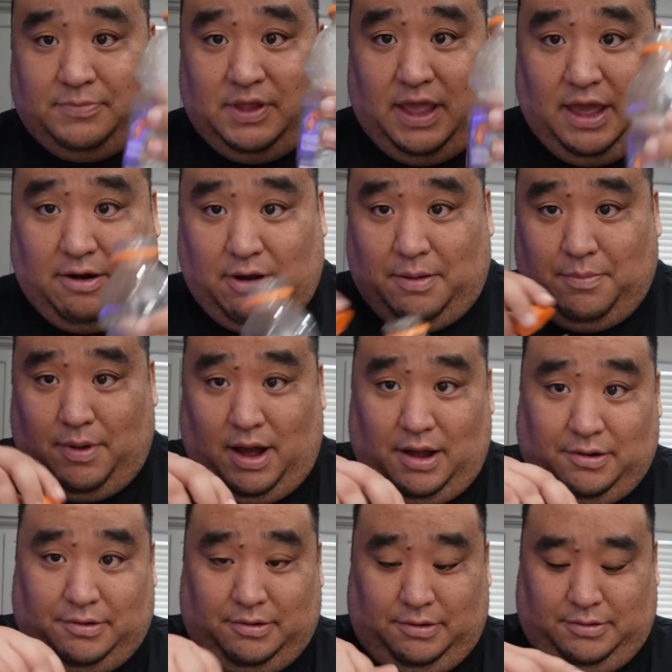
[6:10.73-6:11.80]
Gatorade
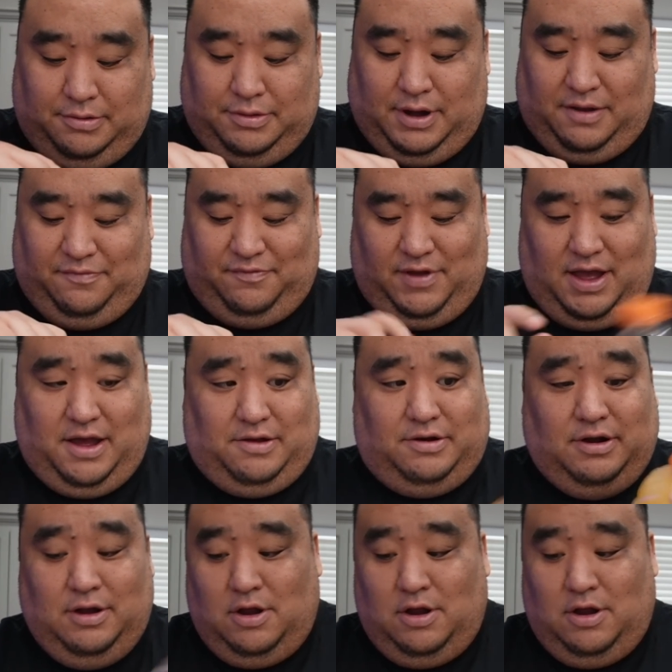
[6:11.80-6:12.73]
bottle that I found.